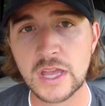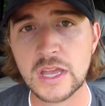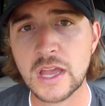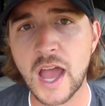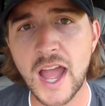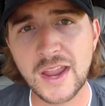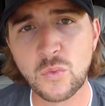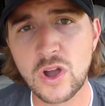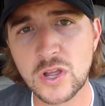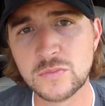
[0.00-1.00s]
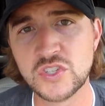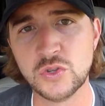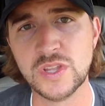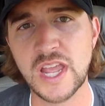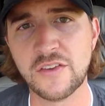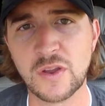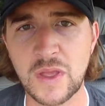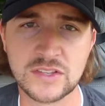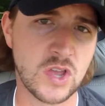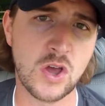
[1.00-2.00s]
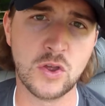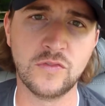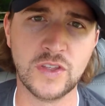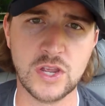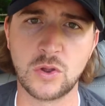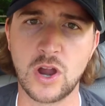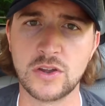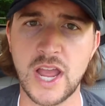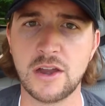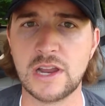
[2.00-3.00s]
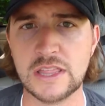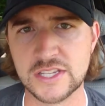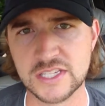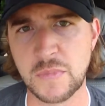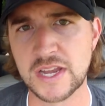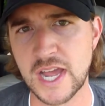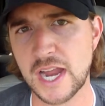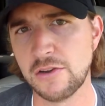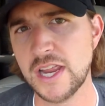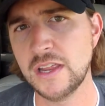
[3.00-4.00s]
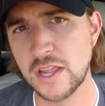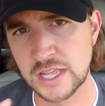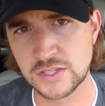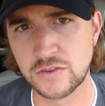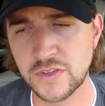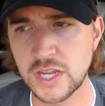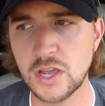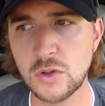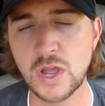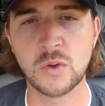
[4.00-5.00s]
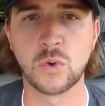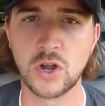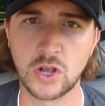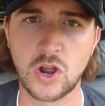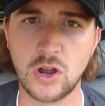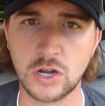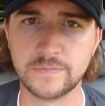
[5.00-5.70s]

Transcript: Hi, and welcome to the Everyman's Auto Video Car Diary. This is my diary. It's on video, and we're in a car.